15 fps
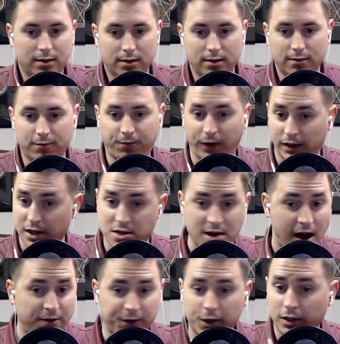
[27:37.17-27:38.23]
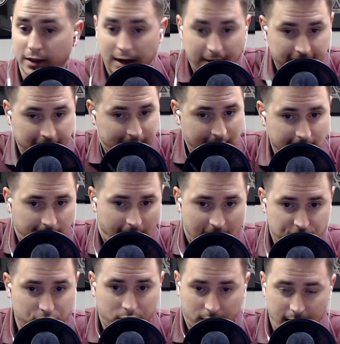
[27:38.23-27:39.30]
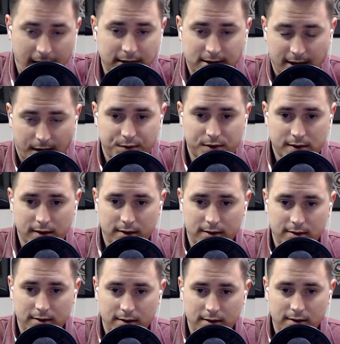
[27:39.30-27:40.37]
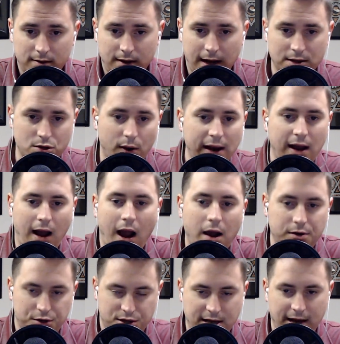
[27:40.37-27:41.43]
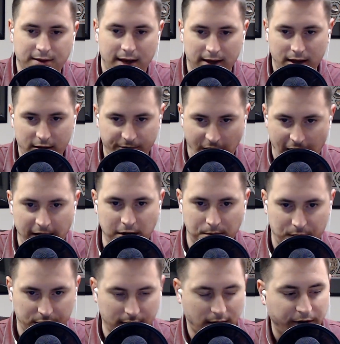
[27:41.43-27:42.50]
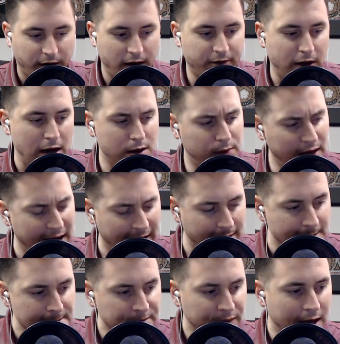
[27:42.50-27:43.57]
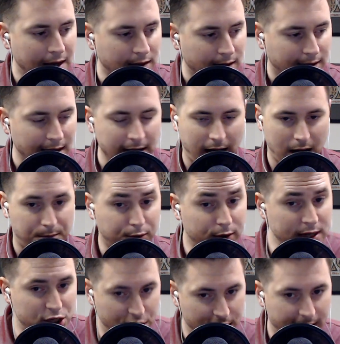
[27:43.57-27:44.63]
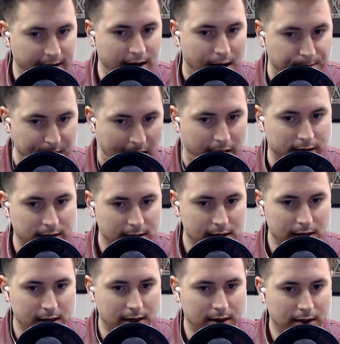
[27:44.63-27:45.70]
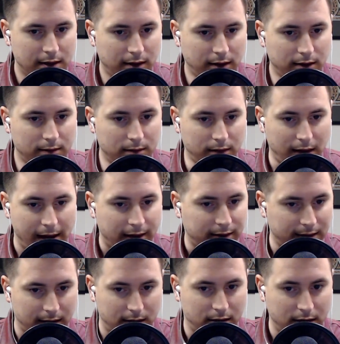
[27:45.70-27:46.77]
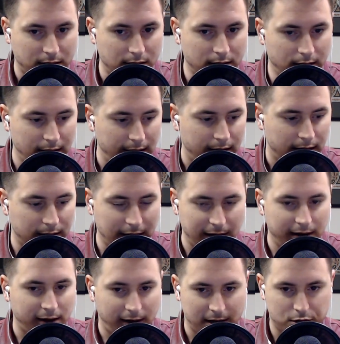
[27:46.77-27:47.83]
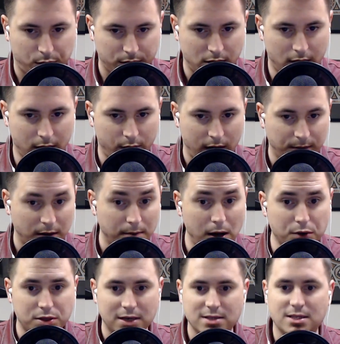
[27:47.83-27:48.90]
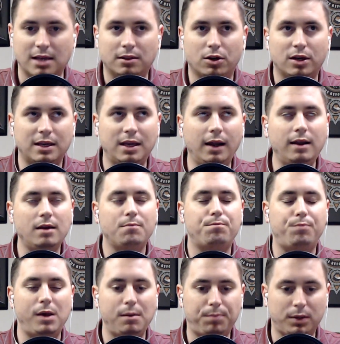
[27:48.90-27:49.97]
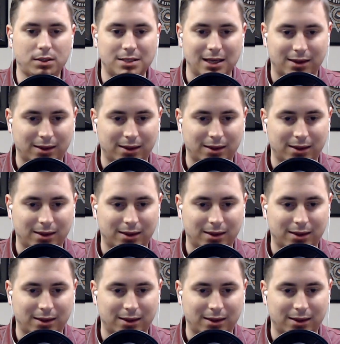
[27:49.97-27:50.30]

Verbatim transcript: philosophical and even theological concepts. And so I, I understand that. That's valuable. That's very valuable. And and the thing I appreciate about like the the the uh, the intellectual dark web the most is that they're getting people to